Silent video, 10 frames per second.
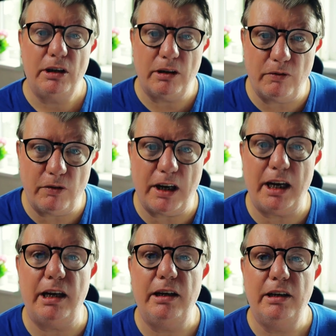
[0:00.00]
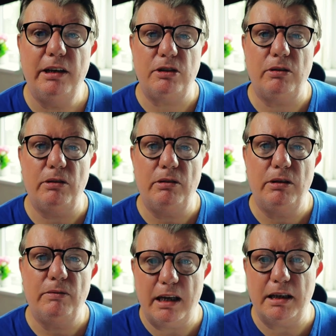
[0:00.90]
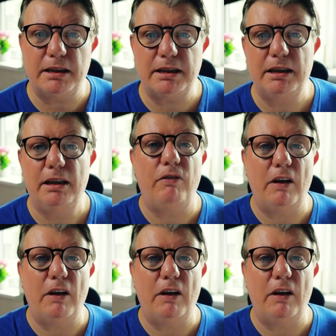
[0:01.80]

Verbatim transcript: convey to his